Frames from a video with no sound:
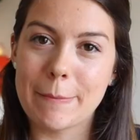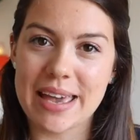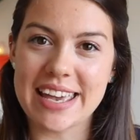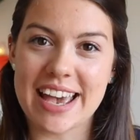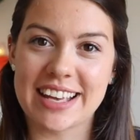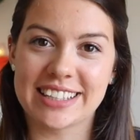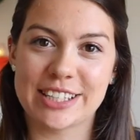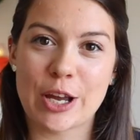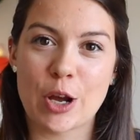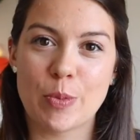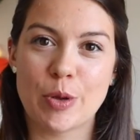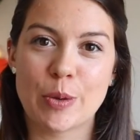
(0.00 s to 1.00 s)
P.S. I
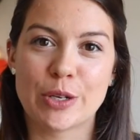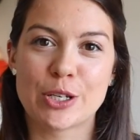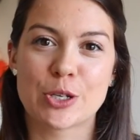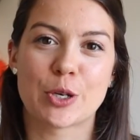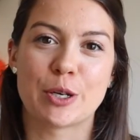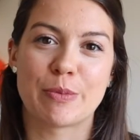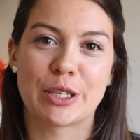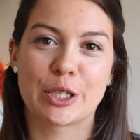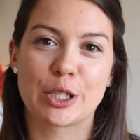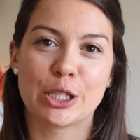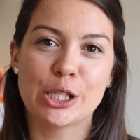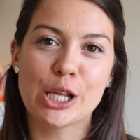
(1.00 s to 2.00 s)
hope you enjoy my
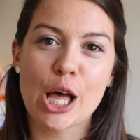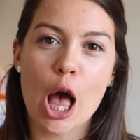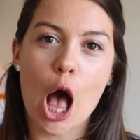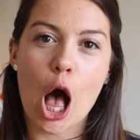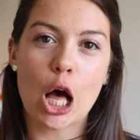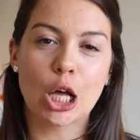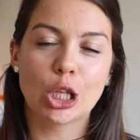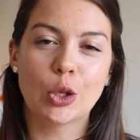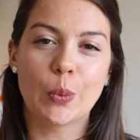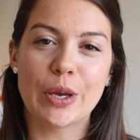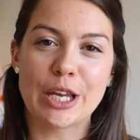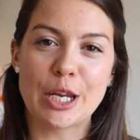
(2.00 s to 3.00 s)
little
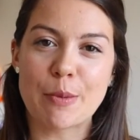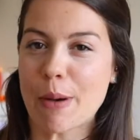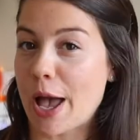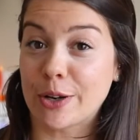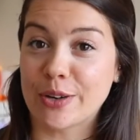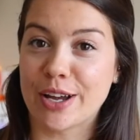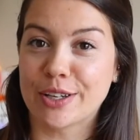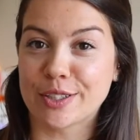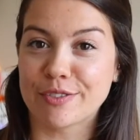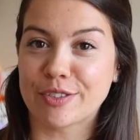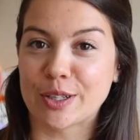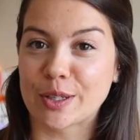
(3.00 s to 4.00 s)
Halloween-y
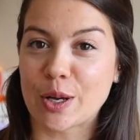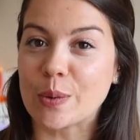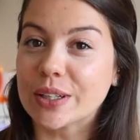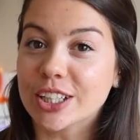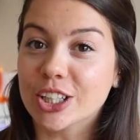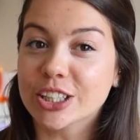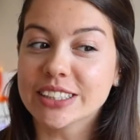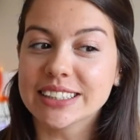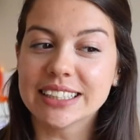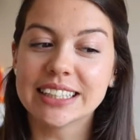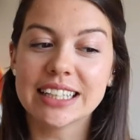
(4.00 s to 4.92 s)
background I've got going on.